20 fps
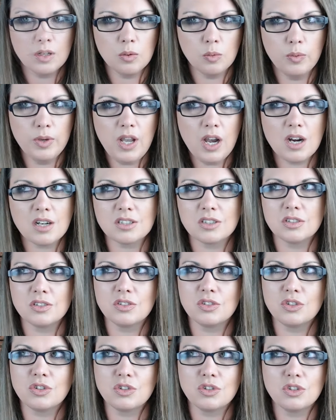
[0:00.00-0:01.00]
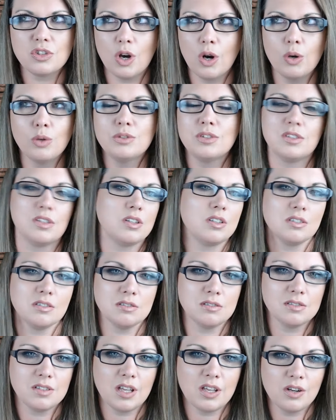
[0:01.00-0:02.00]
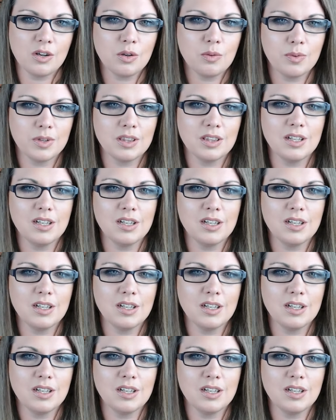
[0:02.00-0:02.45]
We are so certain that you're with